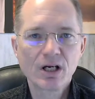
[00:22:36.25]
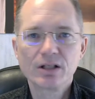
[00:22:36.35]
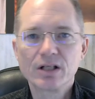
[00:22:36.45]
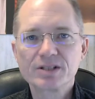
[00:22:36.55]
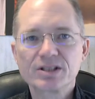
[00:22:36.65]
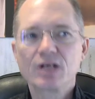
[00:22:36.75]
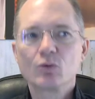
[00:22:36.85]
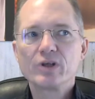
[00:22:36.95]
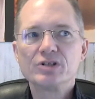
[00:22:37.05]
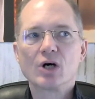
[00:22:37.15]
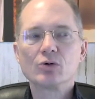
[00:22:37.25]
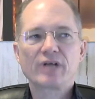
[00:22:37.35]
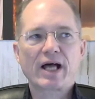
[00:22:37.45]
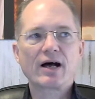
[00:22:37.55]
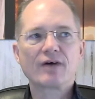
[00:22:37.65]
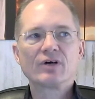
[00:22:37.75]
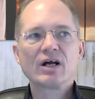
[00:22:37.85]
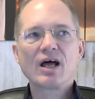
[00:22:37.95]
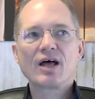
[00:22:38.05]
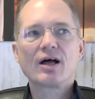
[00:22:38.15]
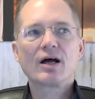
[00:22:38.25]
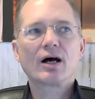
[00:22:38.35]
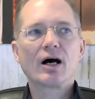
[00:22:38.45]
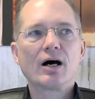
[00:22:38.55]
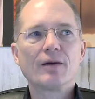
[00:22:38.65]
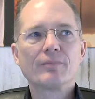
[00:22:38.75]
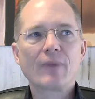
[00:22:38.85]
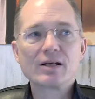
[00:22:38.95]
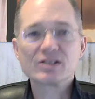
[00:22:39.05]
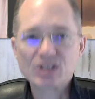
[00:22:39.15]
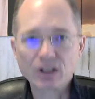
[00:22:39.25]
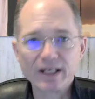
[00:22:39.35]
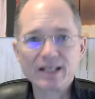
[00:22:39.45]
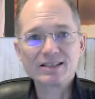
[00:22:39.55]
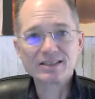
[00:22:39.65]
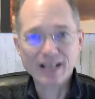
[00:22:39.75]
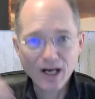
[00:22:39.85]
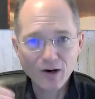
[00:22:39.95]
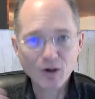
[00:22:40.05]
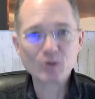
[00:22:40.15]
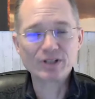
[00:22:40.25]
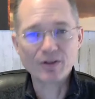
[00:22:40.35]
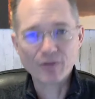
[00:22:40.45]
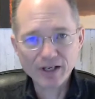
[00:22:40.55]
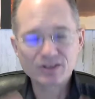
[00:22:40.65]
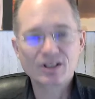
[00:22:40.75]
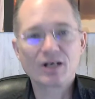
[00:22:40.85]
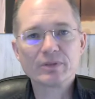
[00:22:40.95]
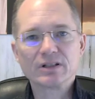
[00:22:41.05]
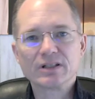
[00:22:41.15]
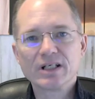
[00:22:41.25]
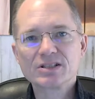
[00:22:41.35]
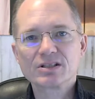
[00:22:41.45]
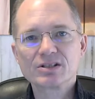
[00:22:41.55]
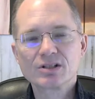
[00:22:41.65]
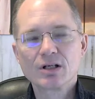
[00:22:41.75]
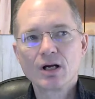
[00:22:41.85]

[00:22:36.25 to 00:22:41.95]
Not saying we don't have slings and arrows and things coming against us.